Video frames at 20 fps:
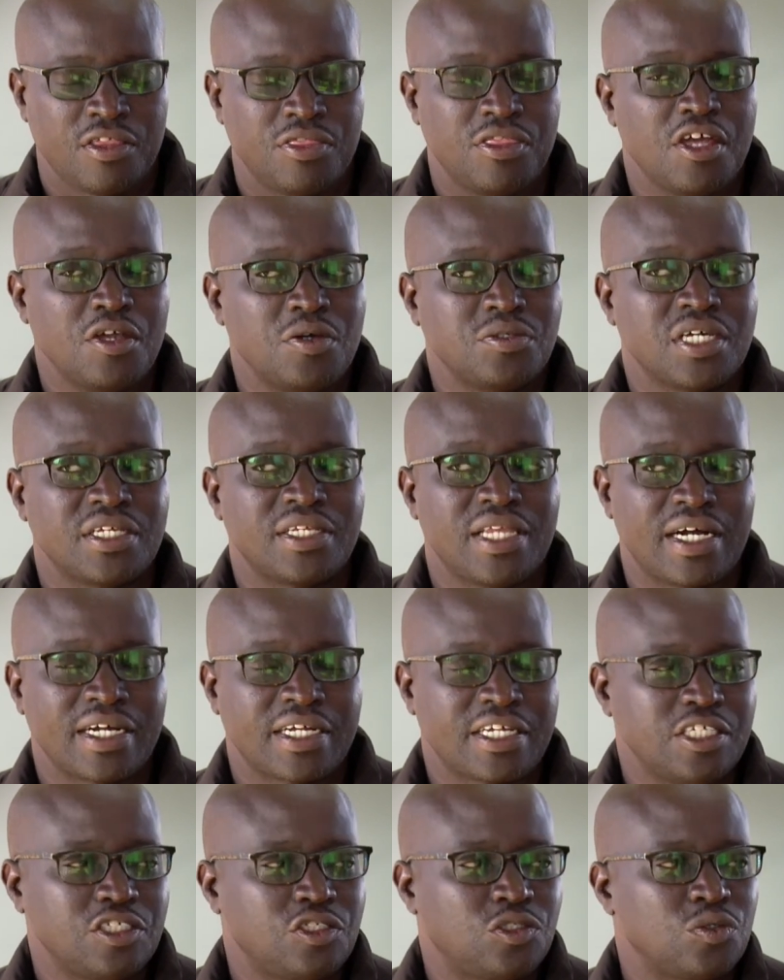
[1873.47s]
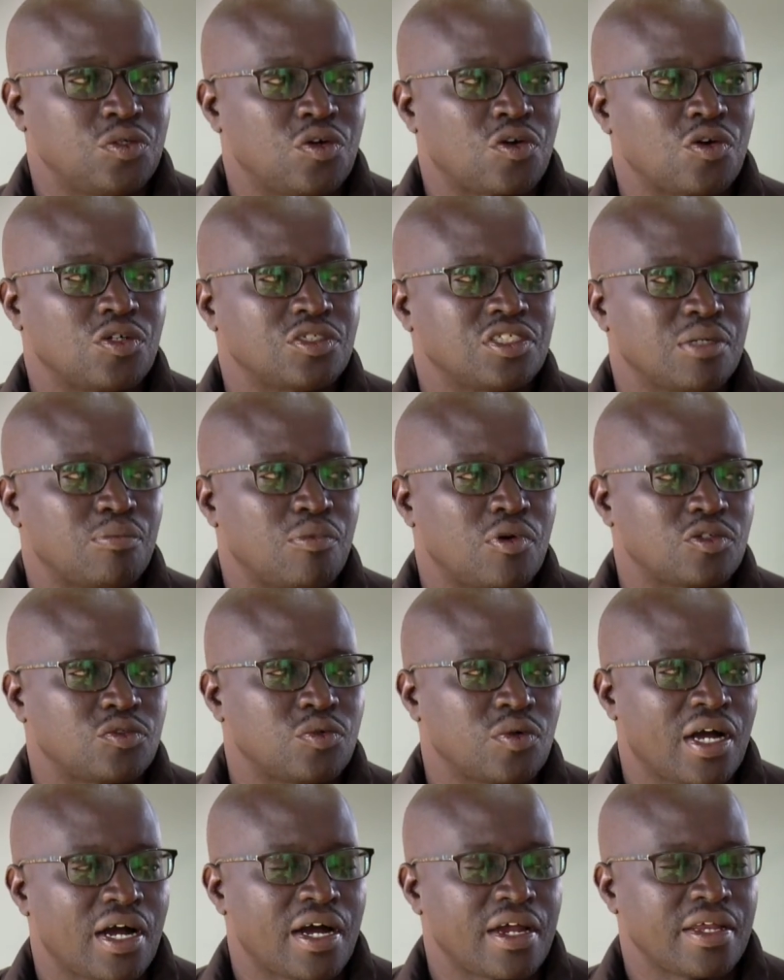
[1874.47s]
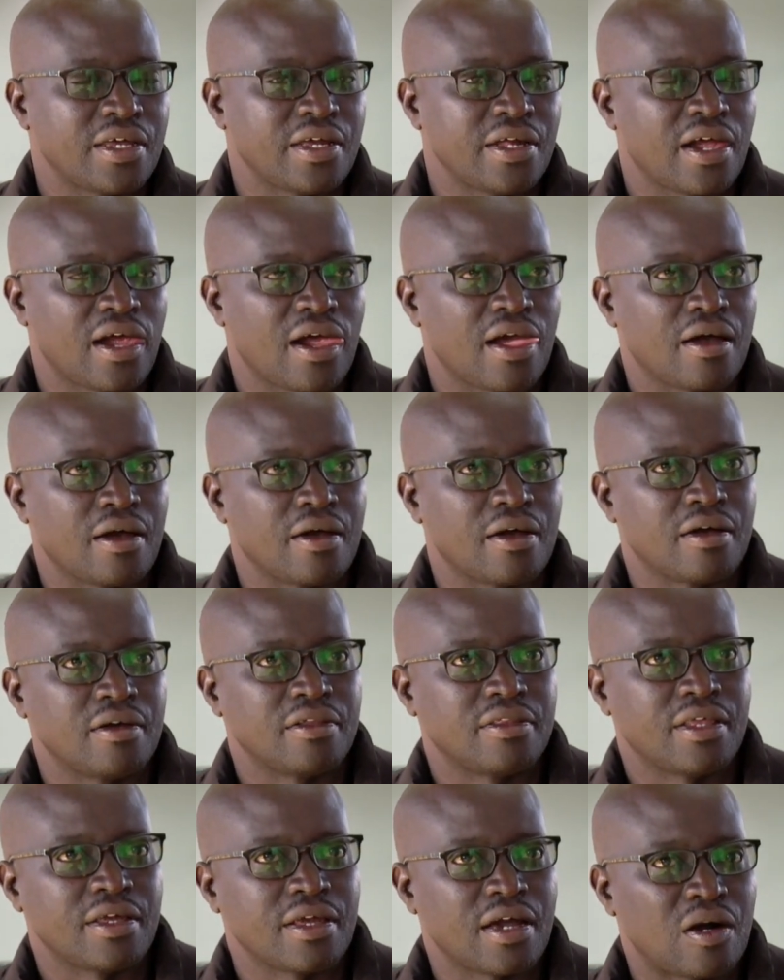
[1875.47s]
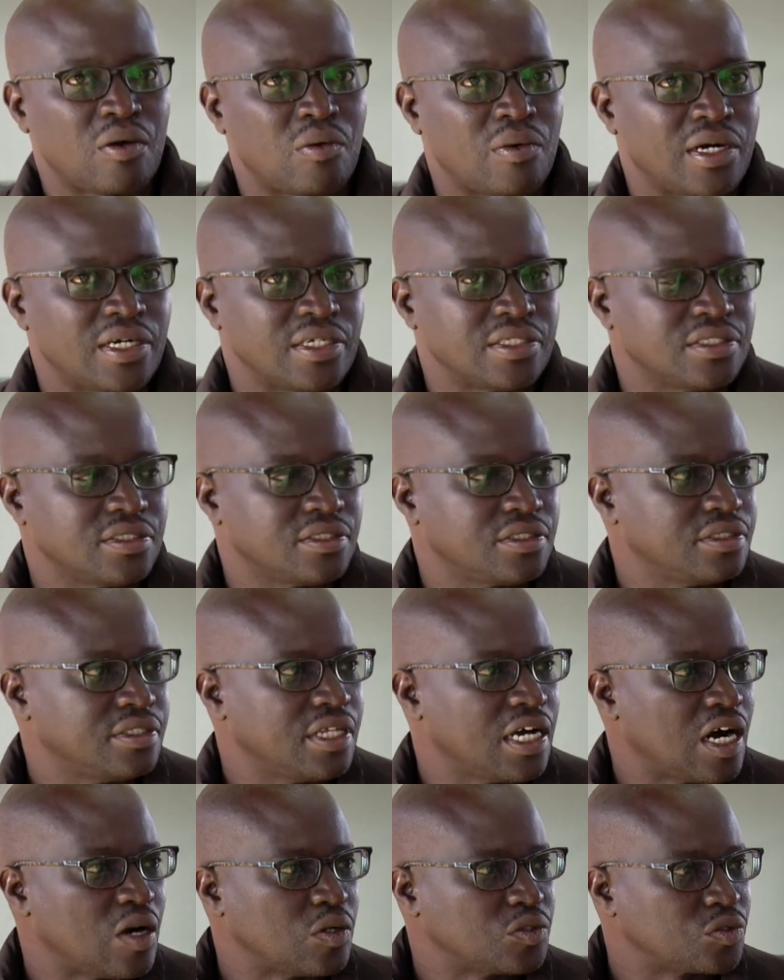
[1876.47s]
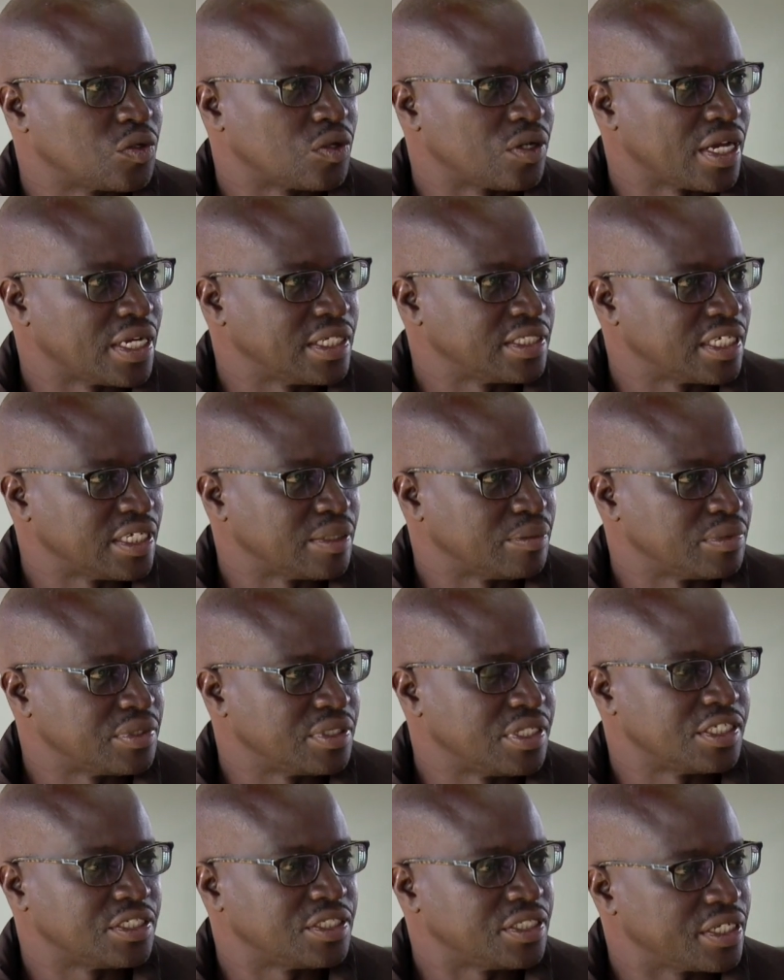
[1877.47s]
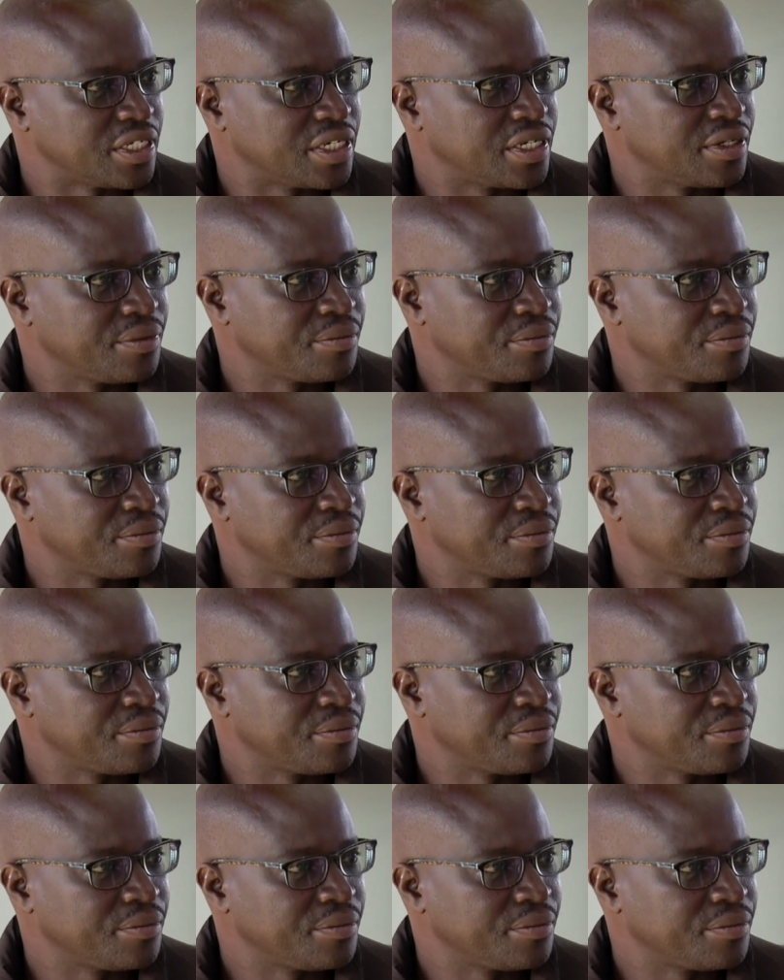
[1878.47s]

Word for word: They use the donkeys to cross the border to carry the young ones, the household items, the sick